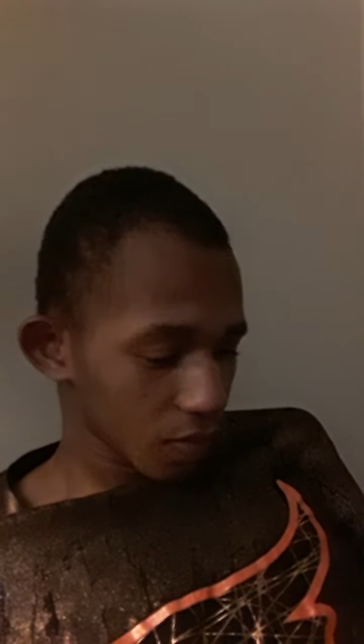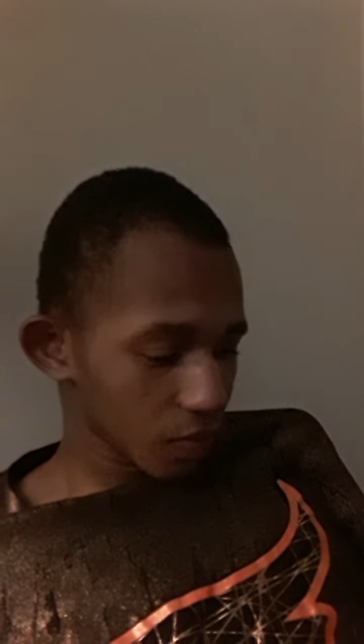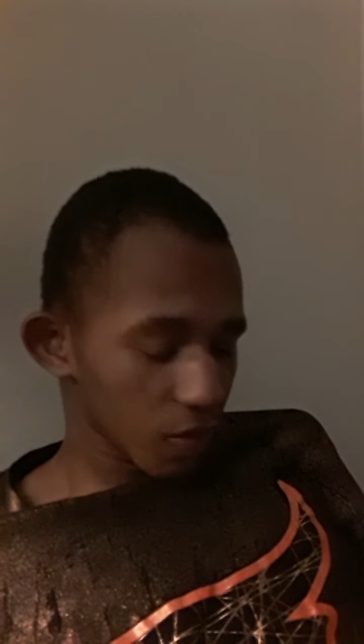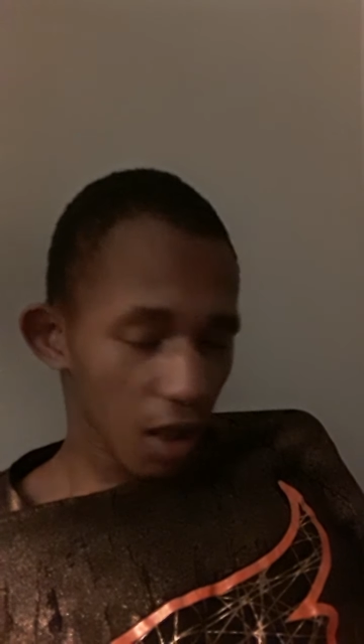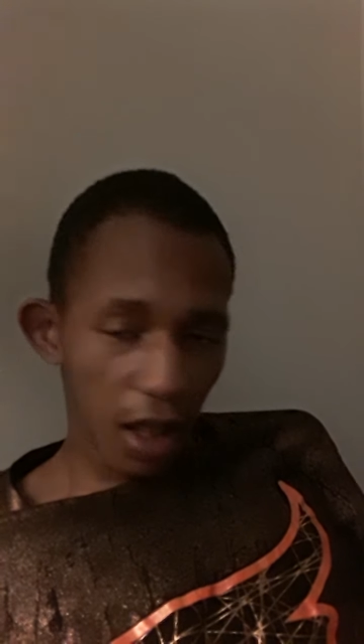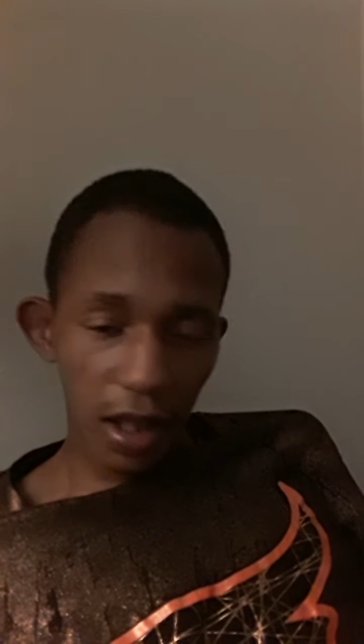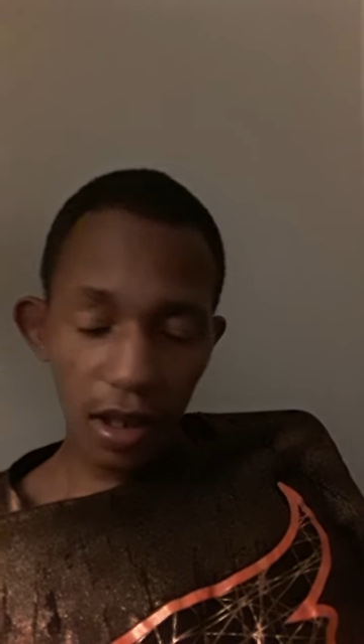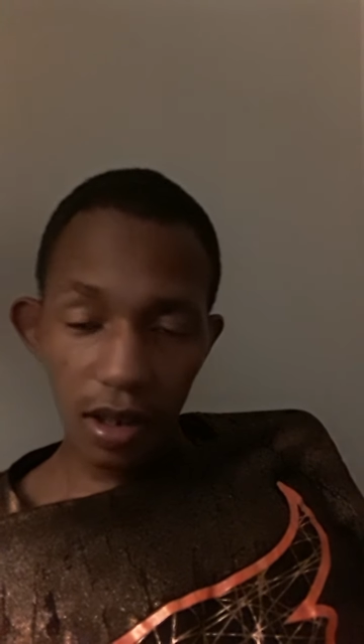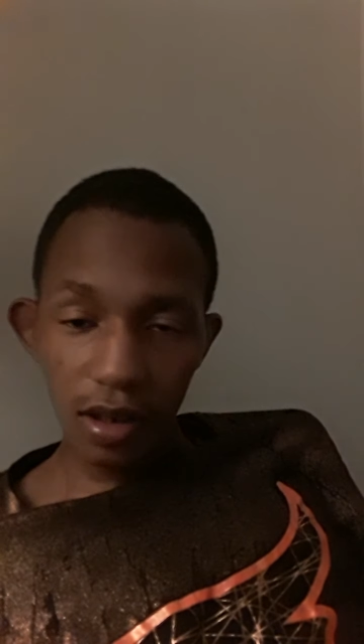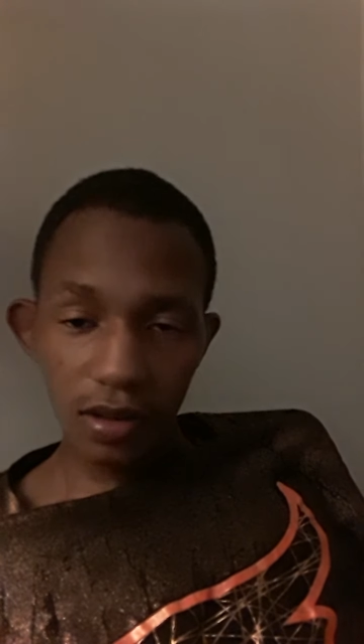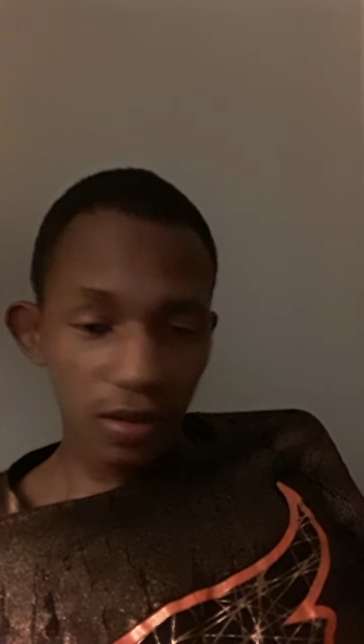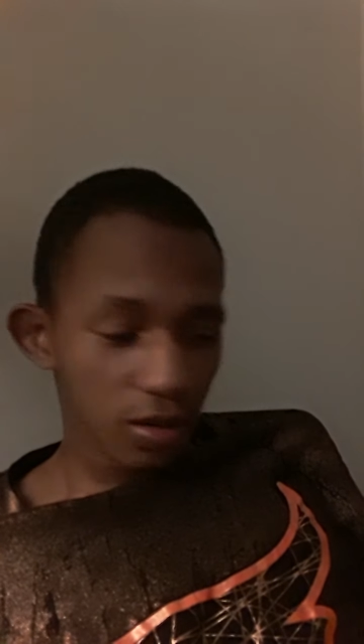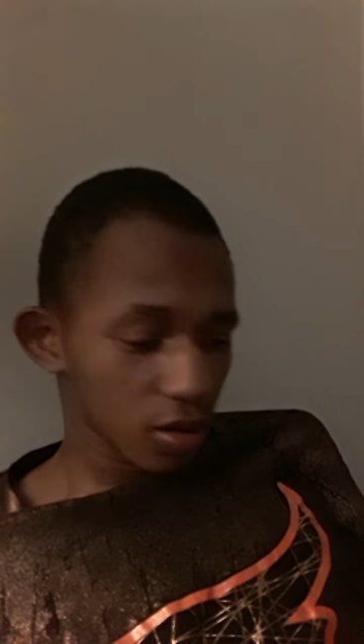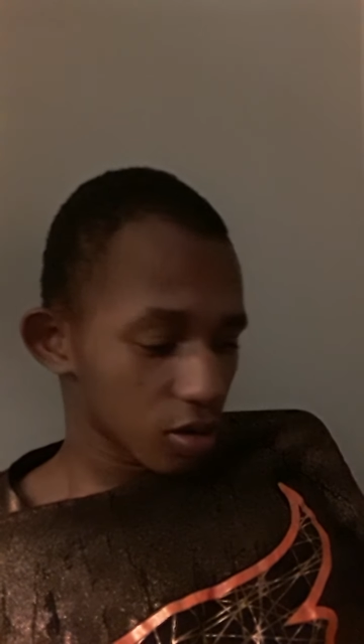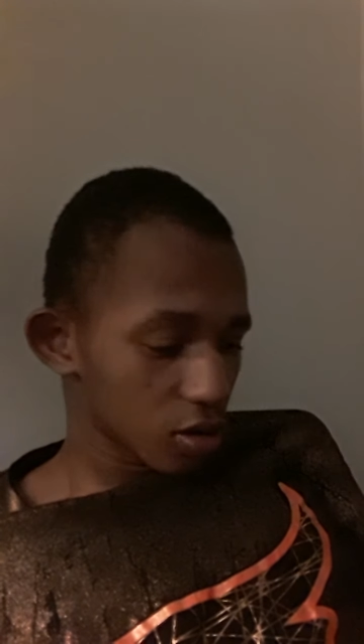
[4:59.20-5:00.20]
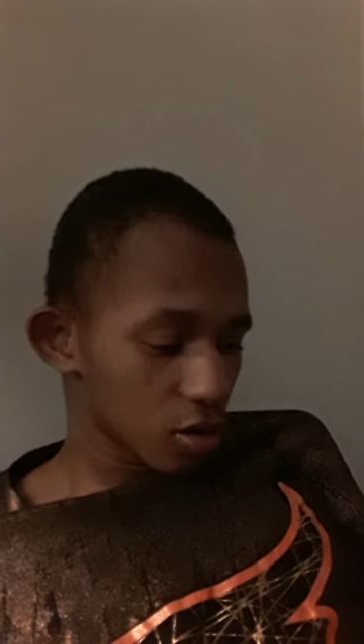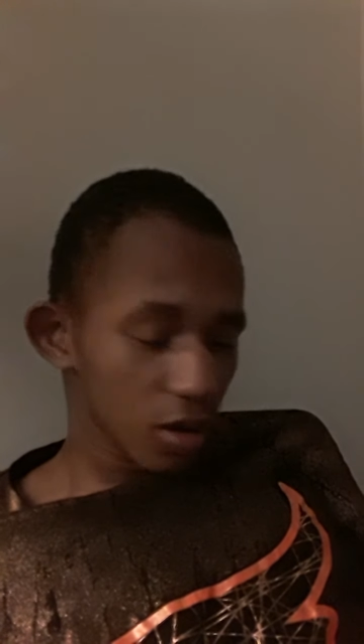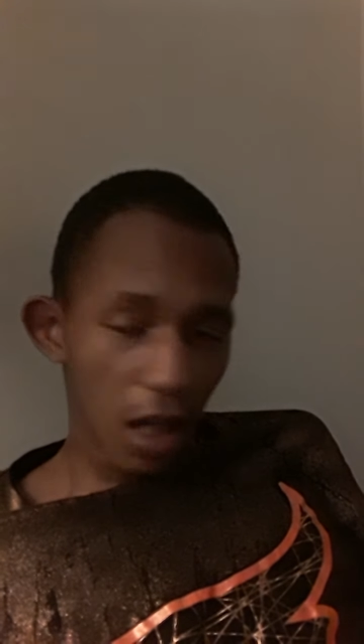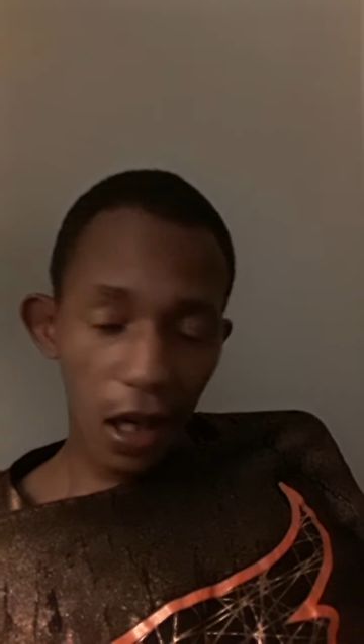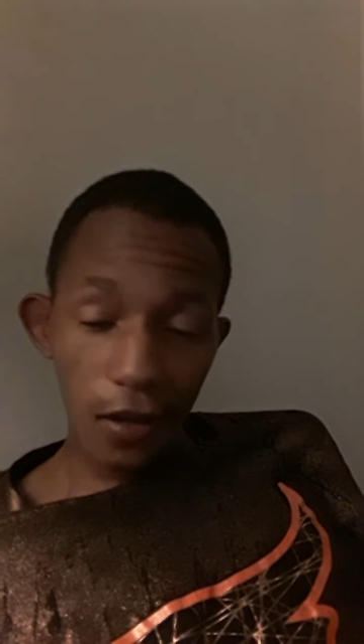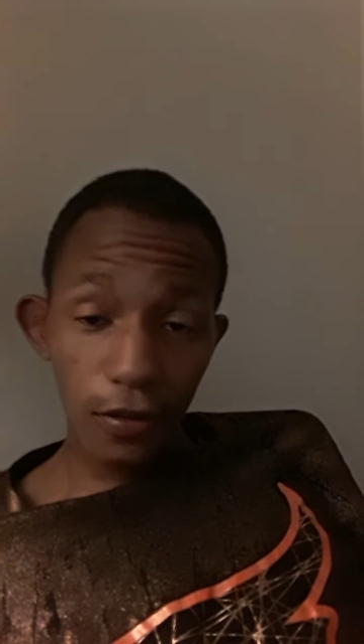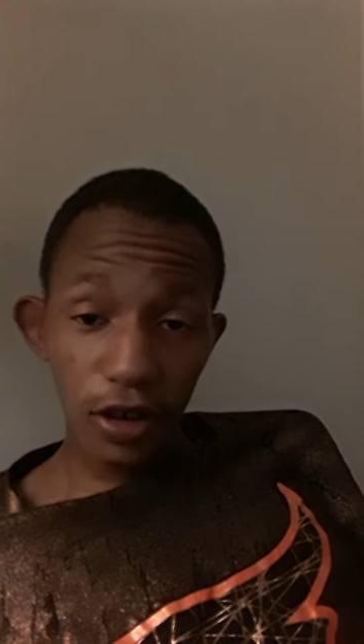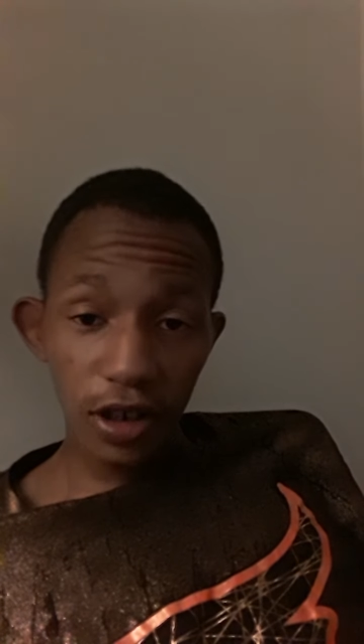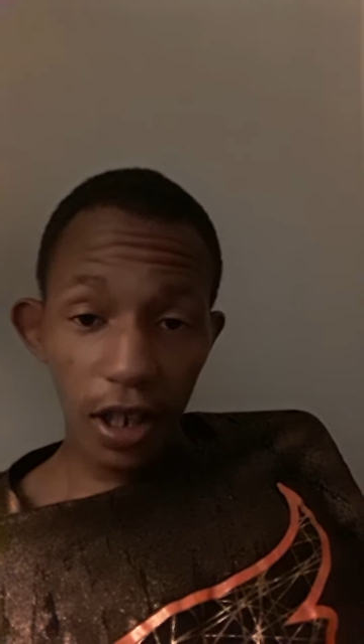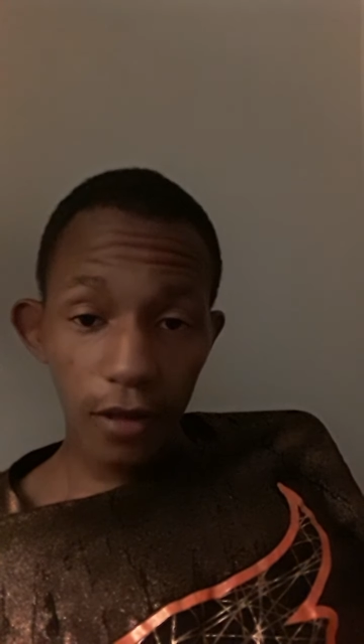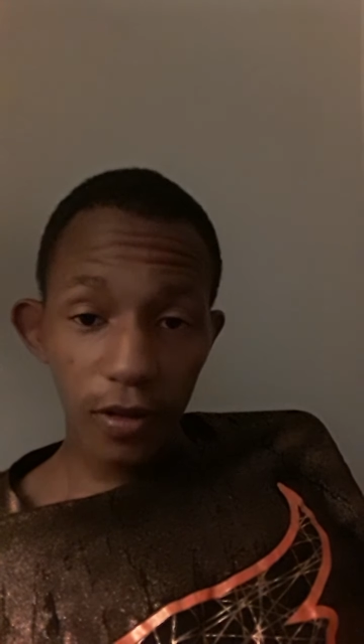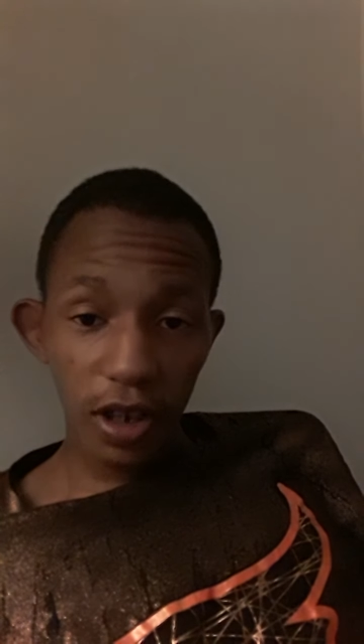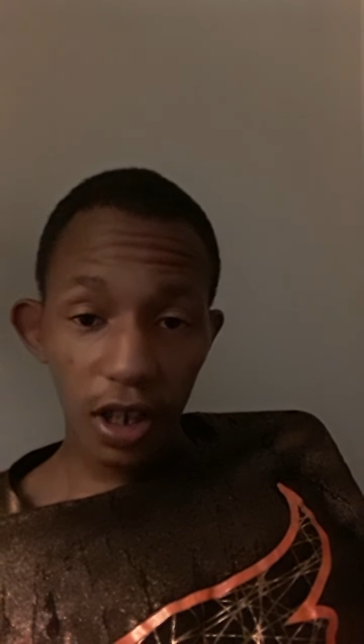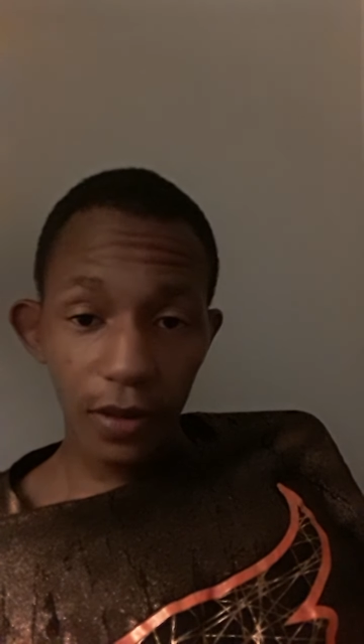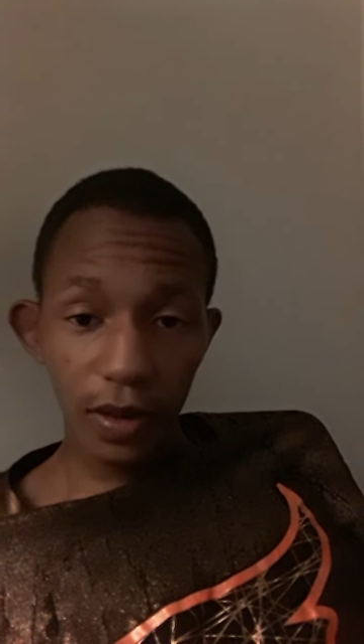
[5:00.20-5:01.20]
Like, I wish they
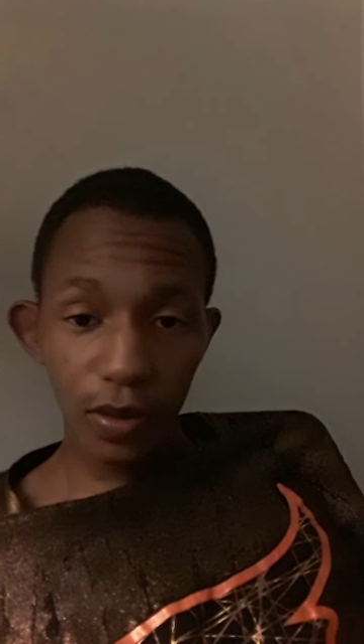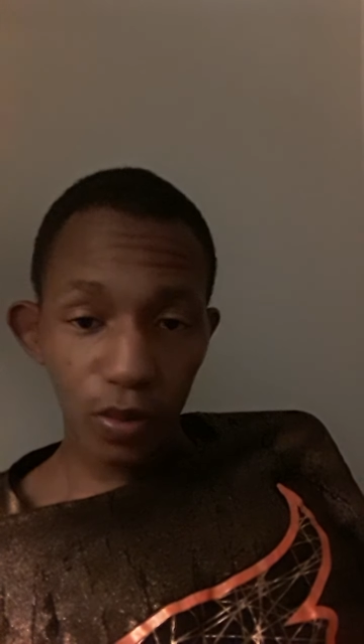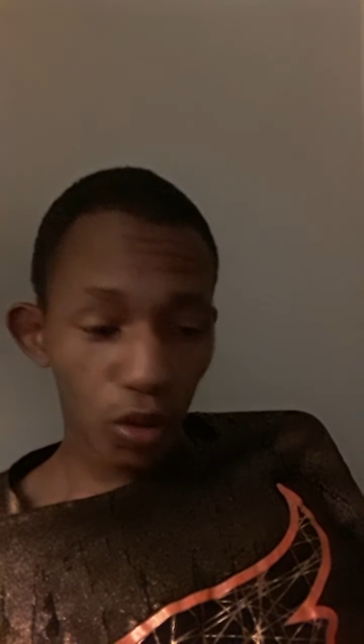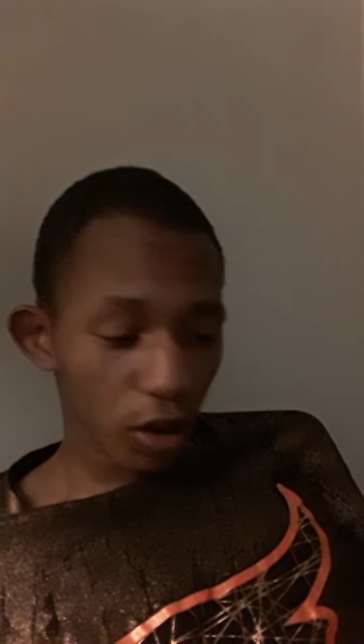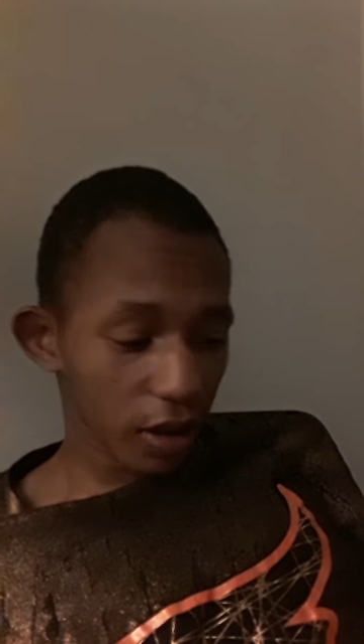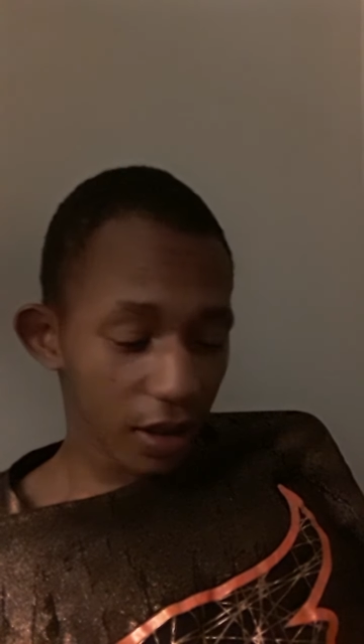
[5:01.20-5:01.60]
would give us more